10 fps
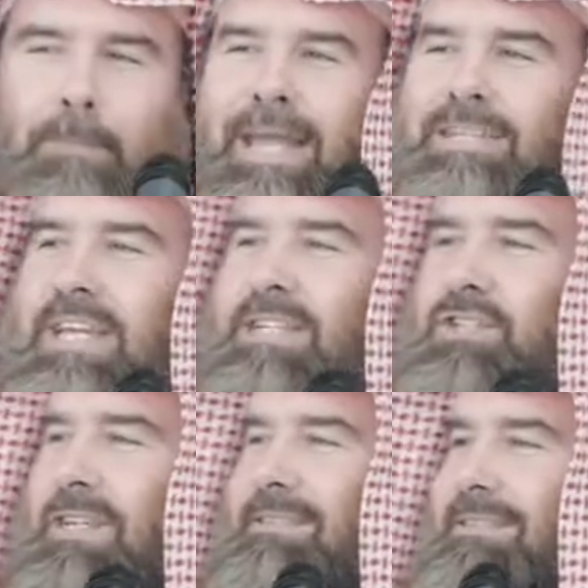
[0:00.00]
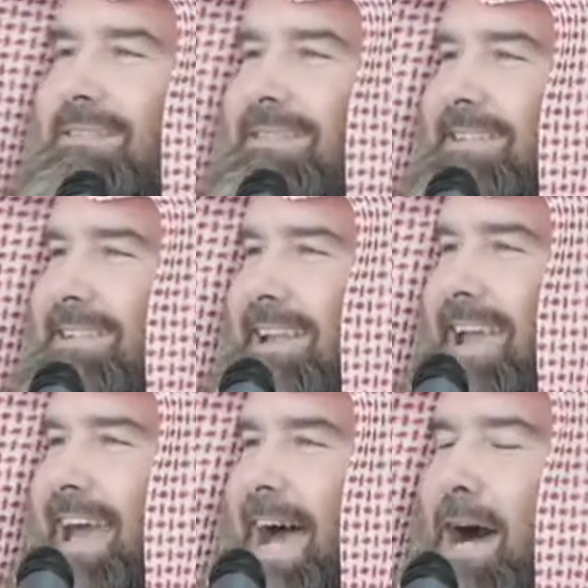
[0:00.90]
pay attention
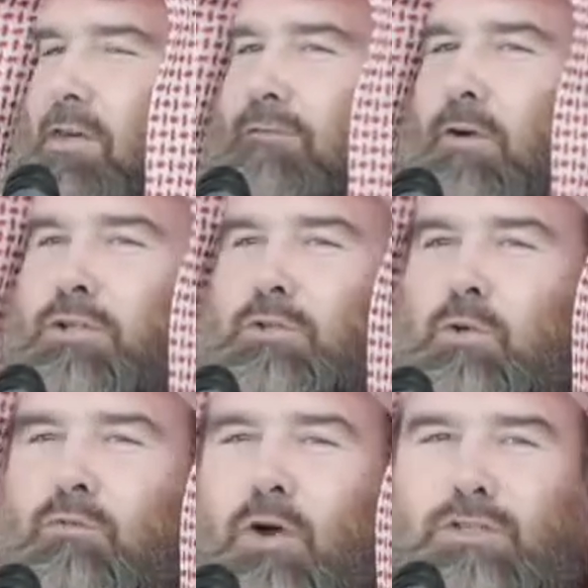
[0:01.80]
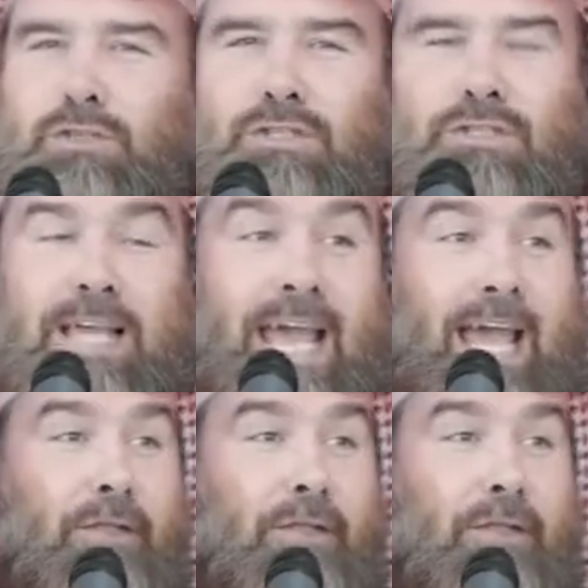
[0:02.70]
how the first two verses